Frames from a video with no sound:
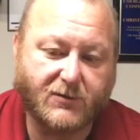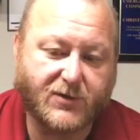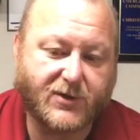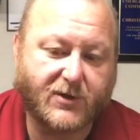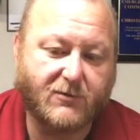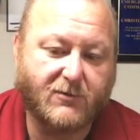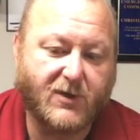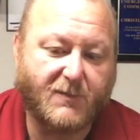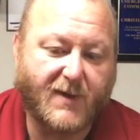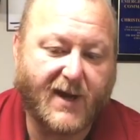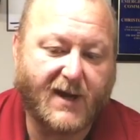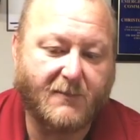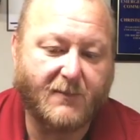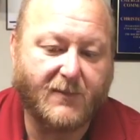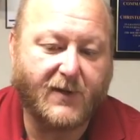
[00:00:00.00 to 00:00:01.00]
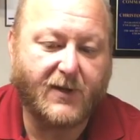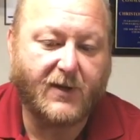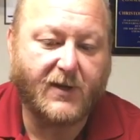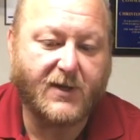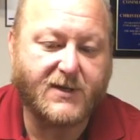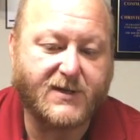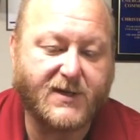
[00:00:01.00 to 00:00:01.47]
screw in the bottom
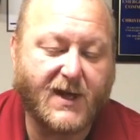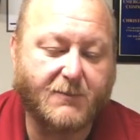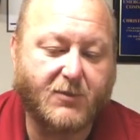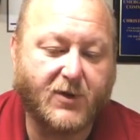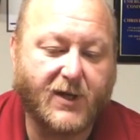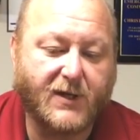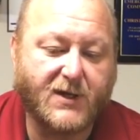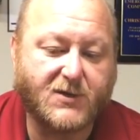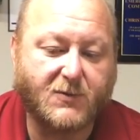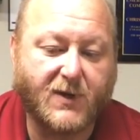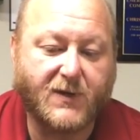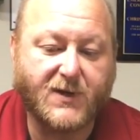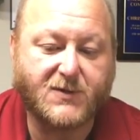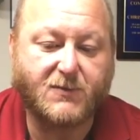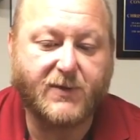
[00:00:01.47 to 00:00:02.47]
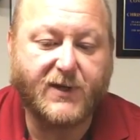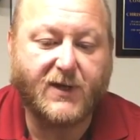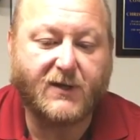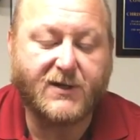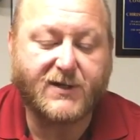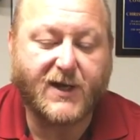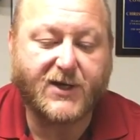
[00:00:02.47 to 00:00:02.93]
and it's not put in this way. This one
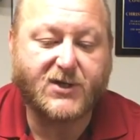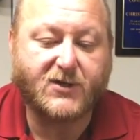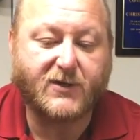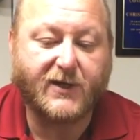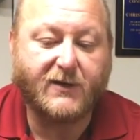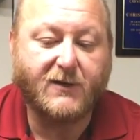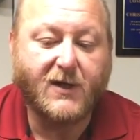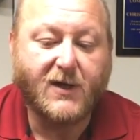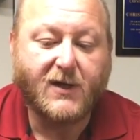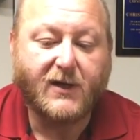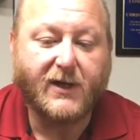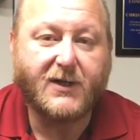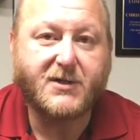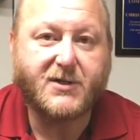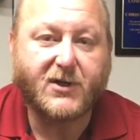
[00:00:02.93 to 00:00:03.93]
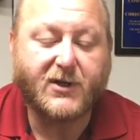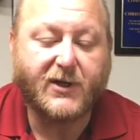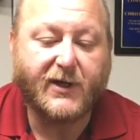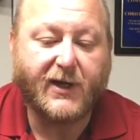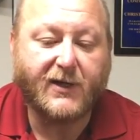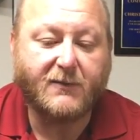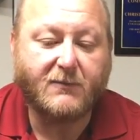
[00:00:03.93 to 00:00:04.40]
here is actually
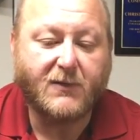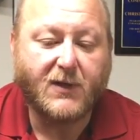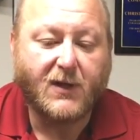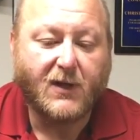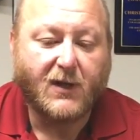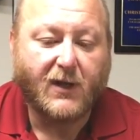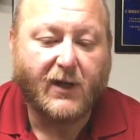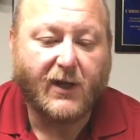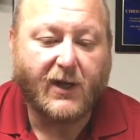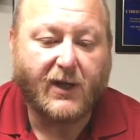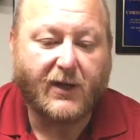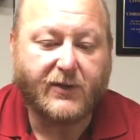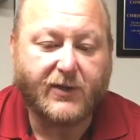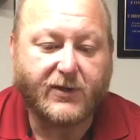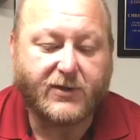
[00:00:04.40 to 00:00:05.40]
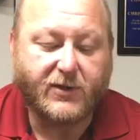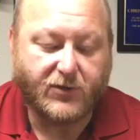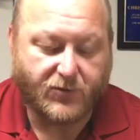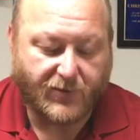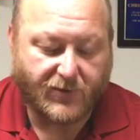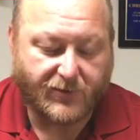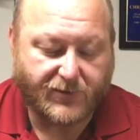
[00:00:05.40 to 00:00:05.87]
inserted in and two
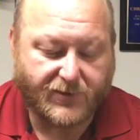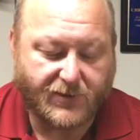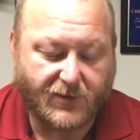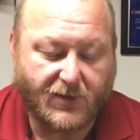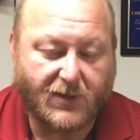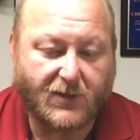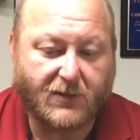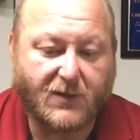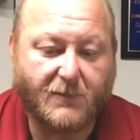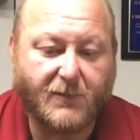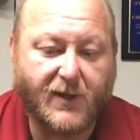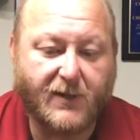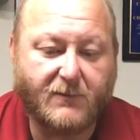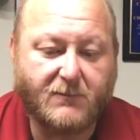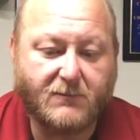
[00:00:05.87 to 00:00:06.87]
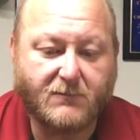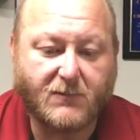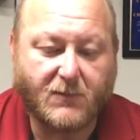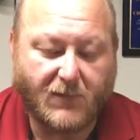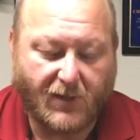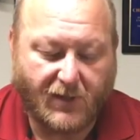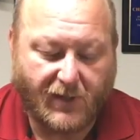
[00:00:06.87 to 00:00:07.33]
drills come in
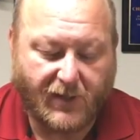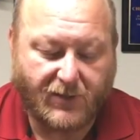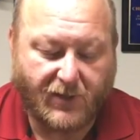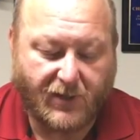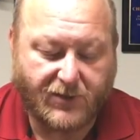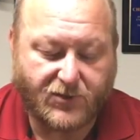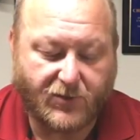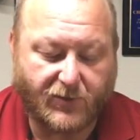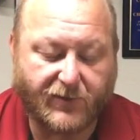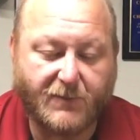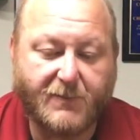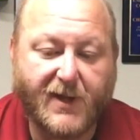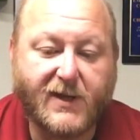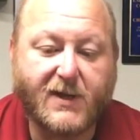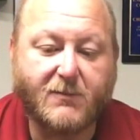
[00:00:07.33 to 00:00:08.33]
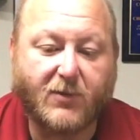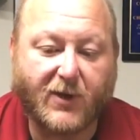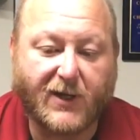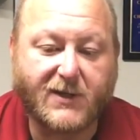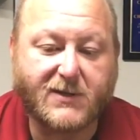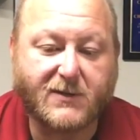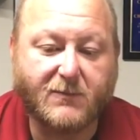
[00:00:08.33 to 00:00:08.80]
and it's drilled and pinned in
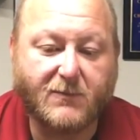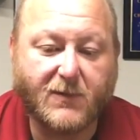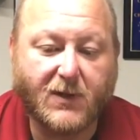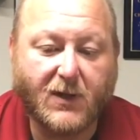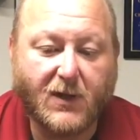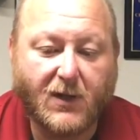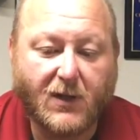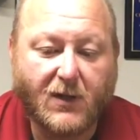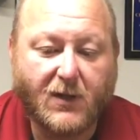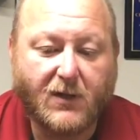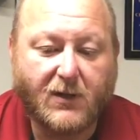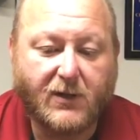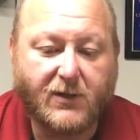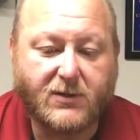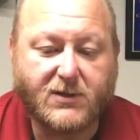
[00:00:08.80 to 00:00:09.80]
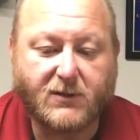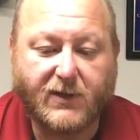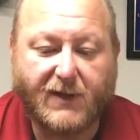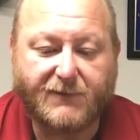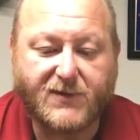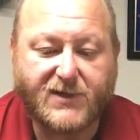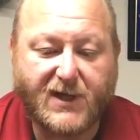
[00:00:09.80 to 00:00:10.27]
place. You still
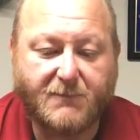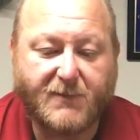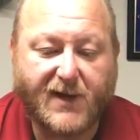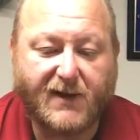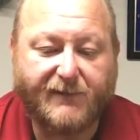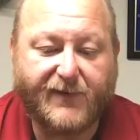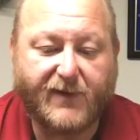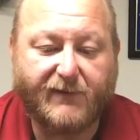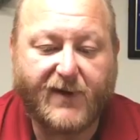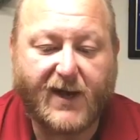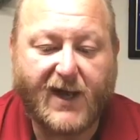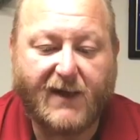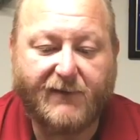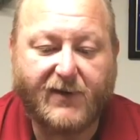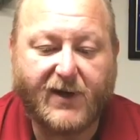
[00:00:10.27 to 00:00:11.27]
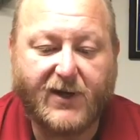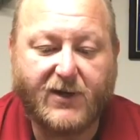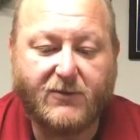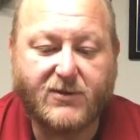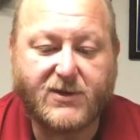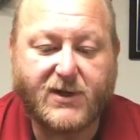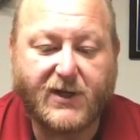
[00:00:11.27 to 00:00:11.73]
have the same benefit of not having to
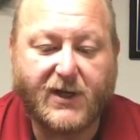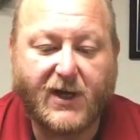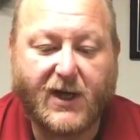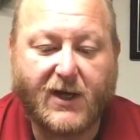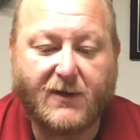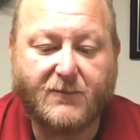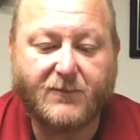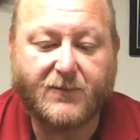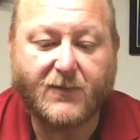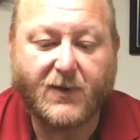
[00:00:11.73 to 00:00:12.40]
use the